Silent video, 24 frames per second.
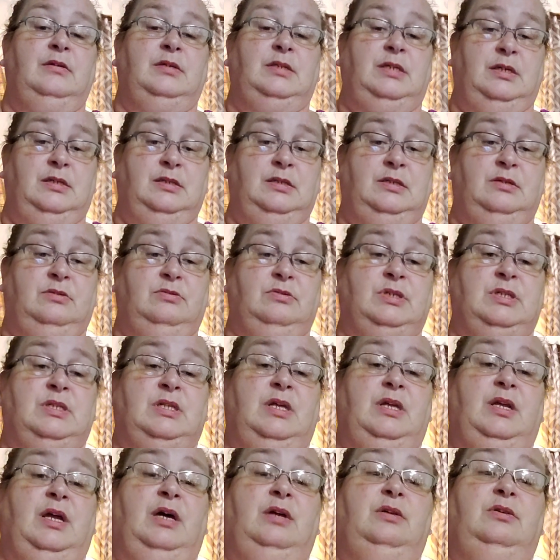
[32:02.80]
utensils
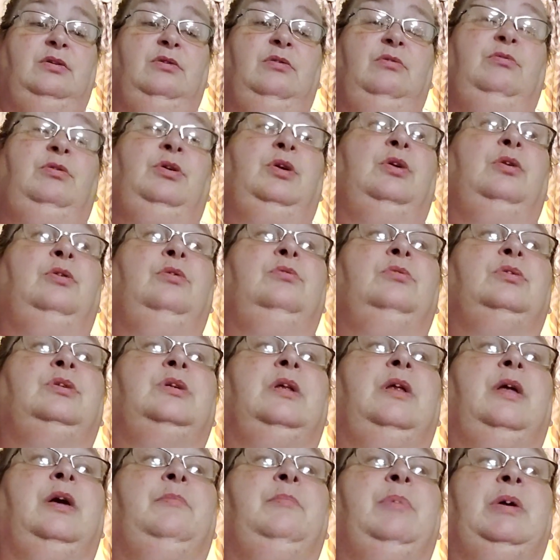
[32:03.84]
that I do
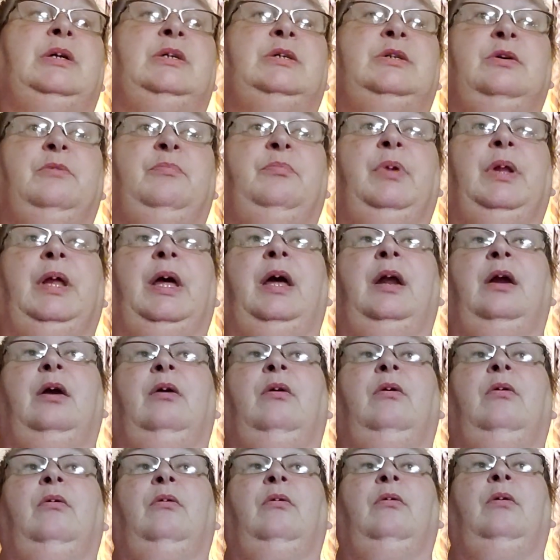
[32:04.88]
use, like my soup
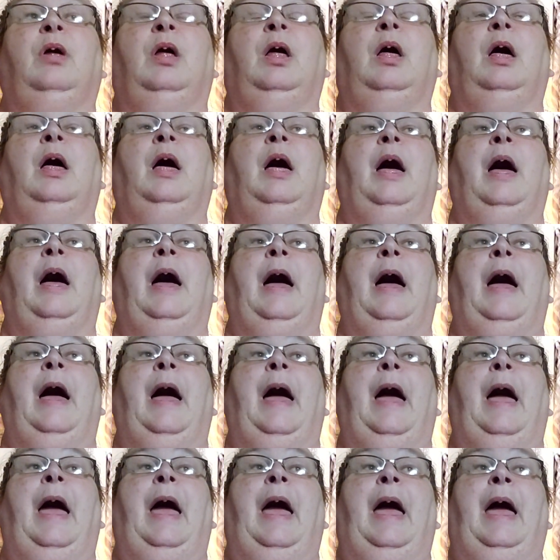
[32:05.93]
ladle
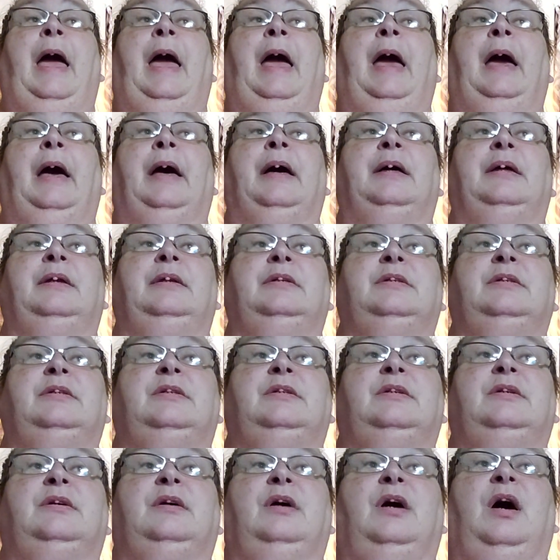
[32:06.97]
and
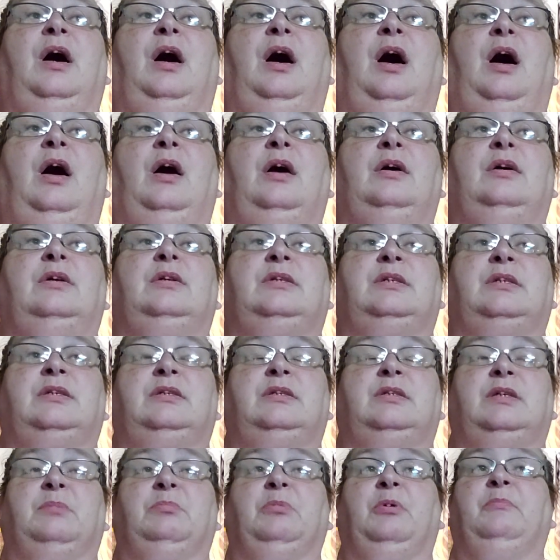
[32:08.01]

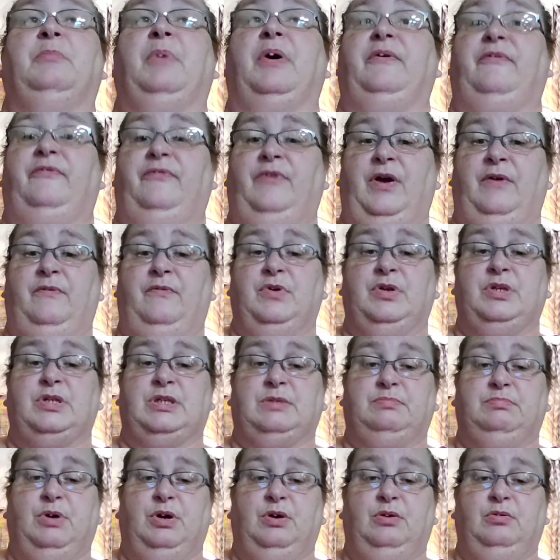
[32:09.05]
some of my favorite
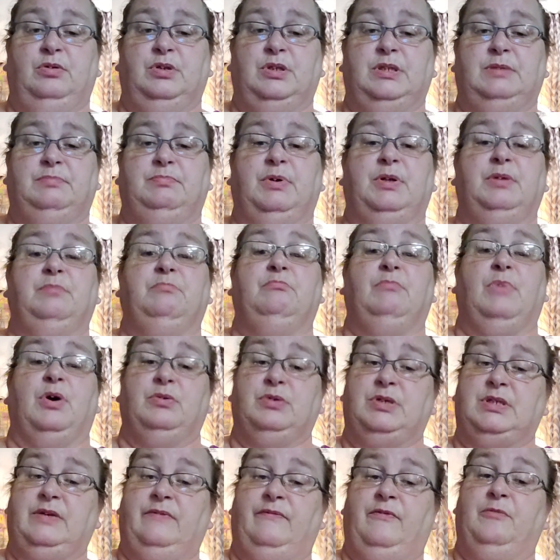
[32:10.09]
spoons, but
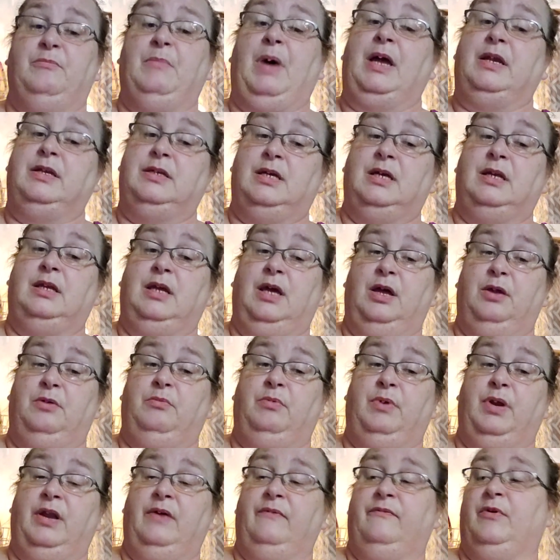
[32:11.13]
most of them I did get
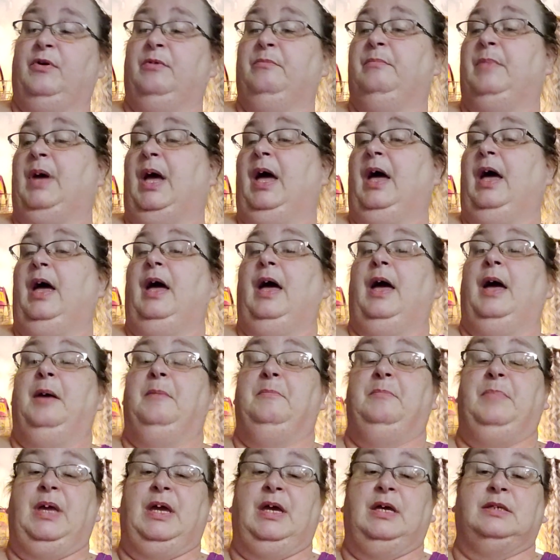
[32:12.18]
rid of them
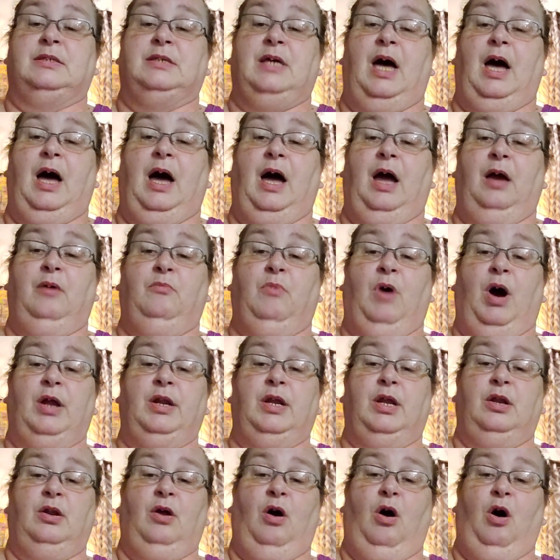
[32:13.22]
because I
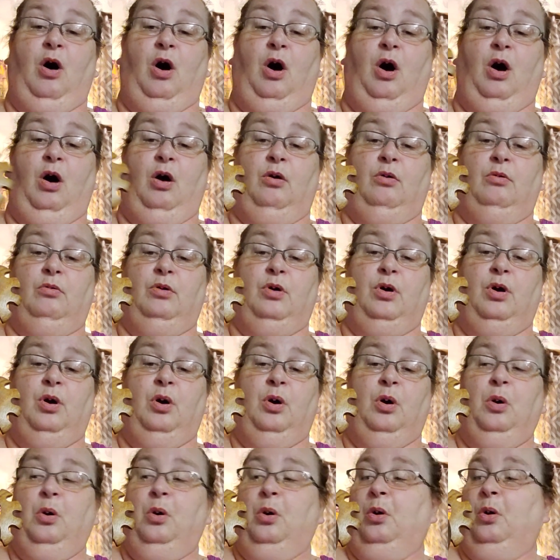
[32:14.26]
wanted all
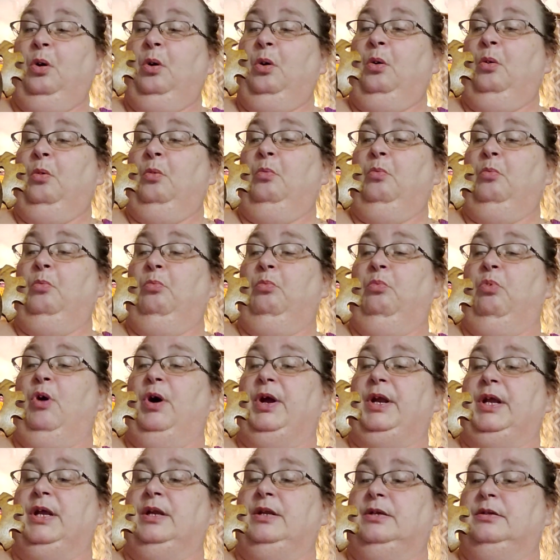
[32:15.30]

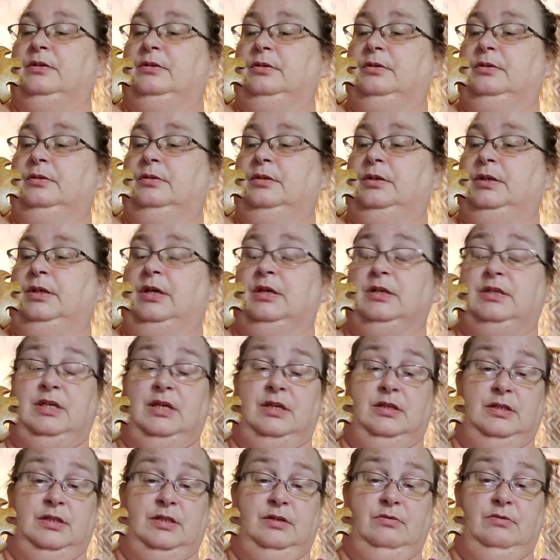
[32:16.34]
wooden
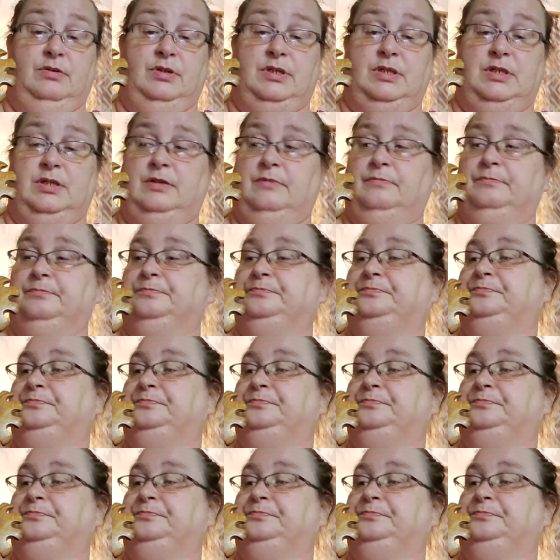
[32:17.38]
utensils.